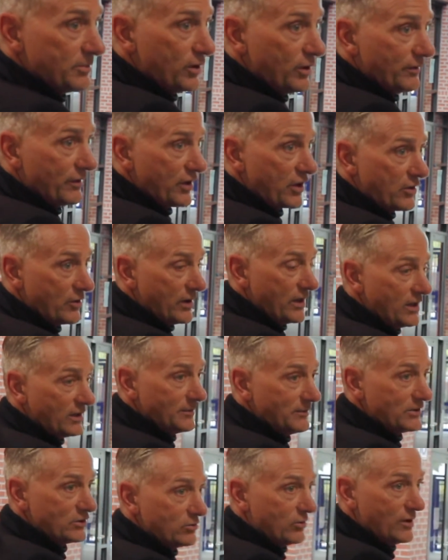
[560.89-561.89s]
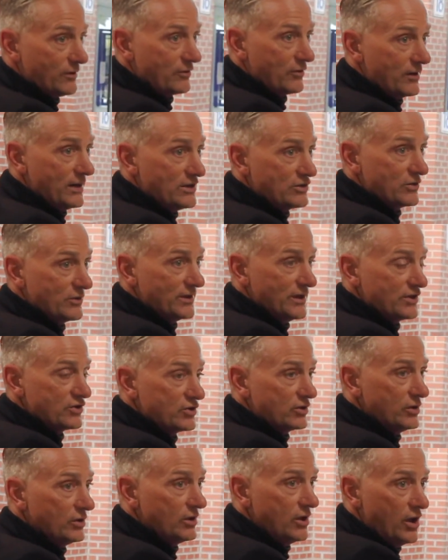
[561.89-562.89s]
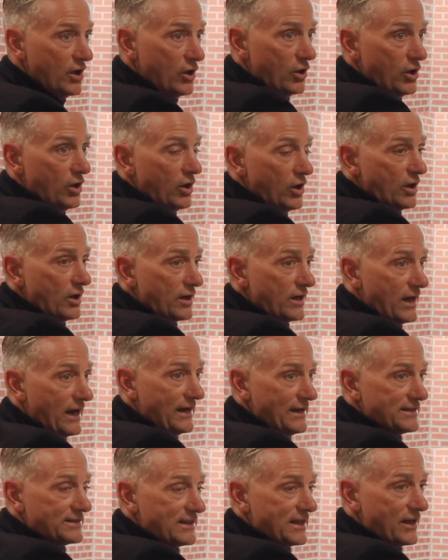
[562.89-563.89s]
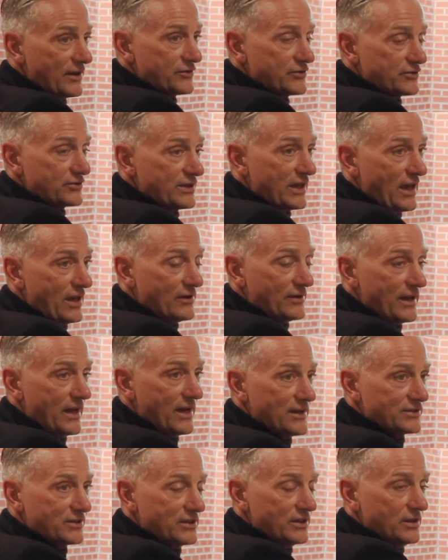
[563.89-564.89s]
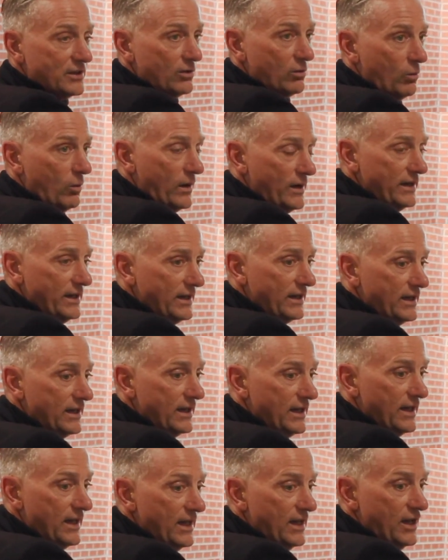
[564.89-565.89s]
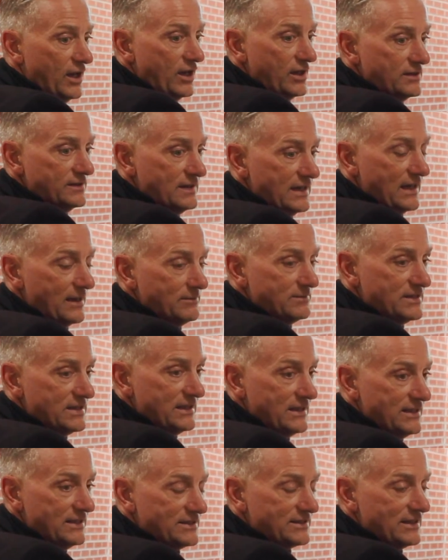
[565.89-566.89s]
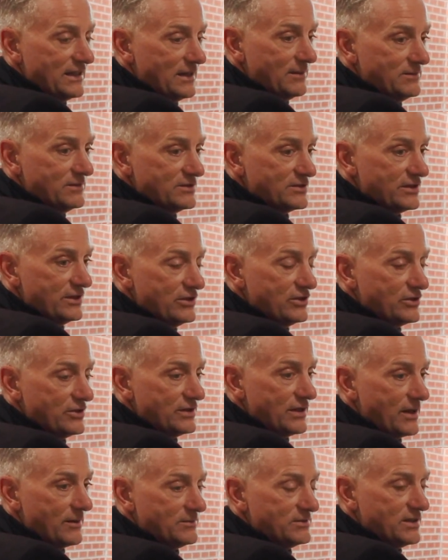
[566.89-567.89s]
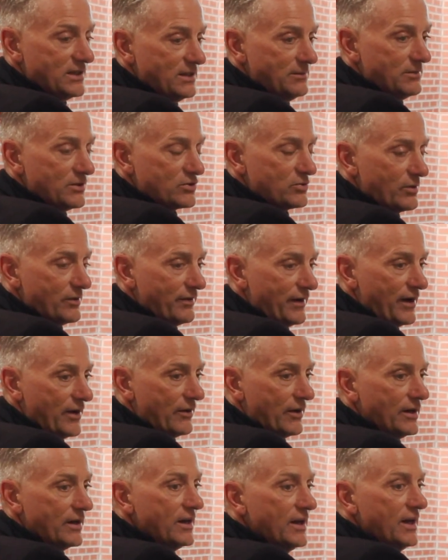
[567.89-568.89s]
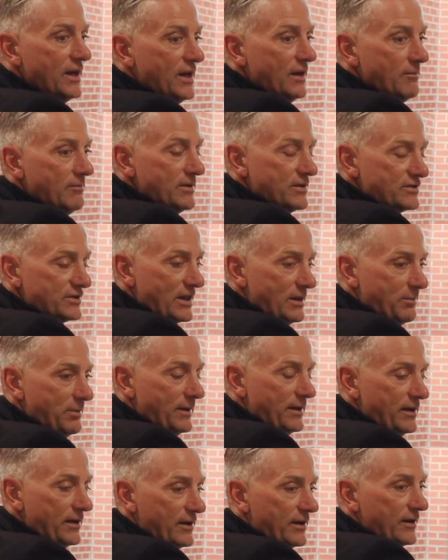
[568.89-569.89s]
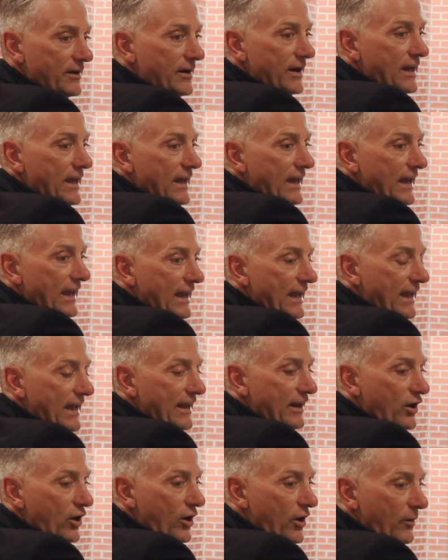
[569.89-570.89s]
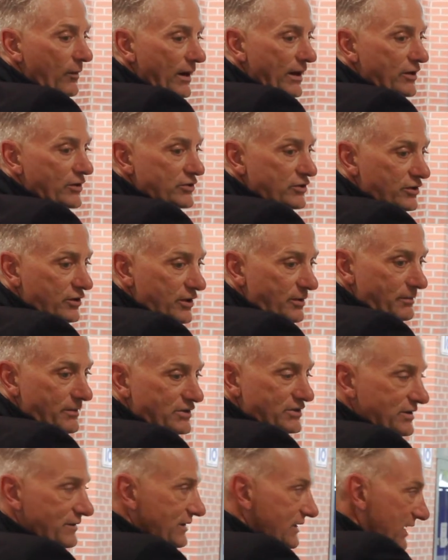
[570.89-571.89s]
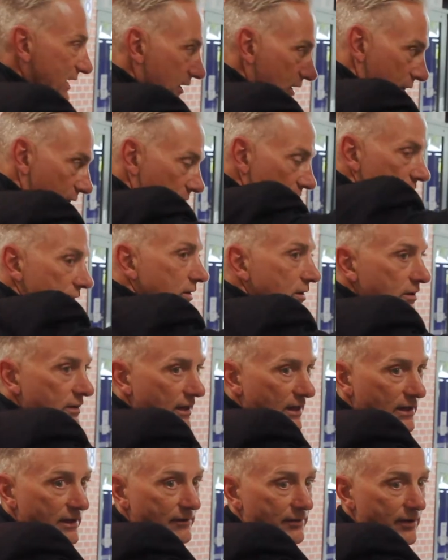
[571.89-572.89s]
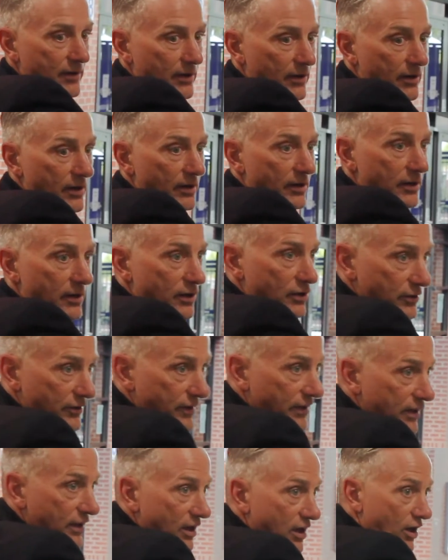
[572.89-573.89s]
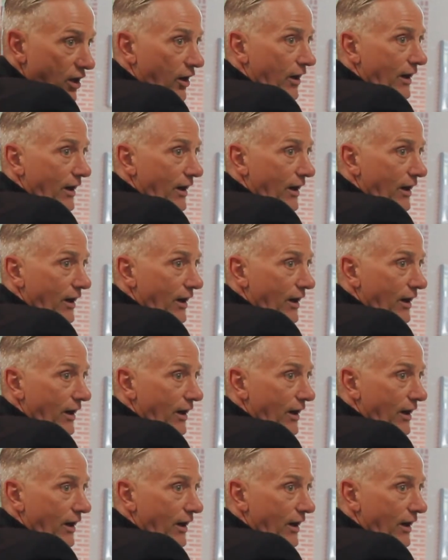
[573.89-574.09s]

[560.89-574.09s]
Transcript: over curriculum in 12th grade traditional. Guidance counselors Kalanoska, White, DMT, senior DMT, Ms. Rivera, Ms. St. Pierre, and our records clerk, Ms. Sabino. They live here, including our